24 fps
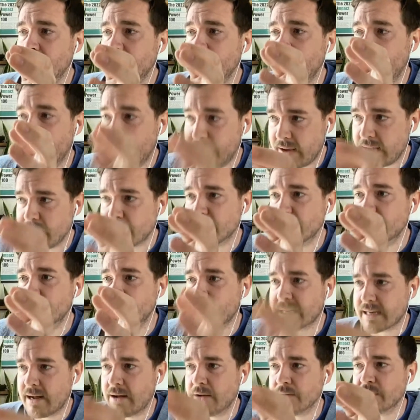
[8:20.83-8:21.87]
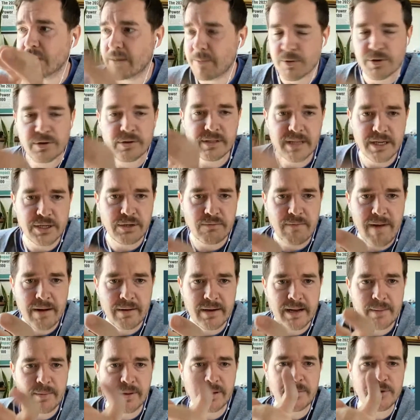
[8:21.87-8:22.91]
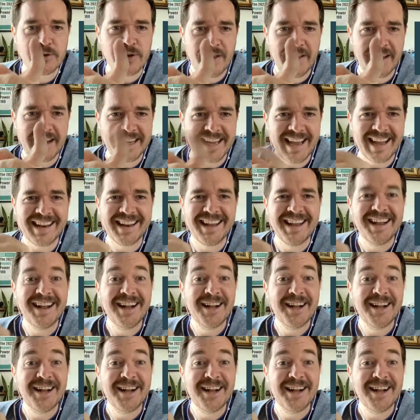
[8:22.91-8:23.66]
Innovation Technology Commercialization Roundtable. Let me try that again.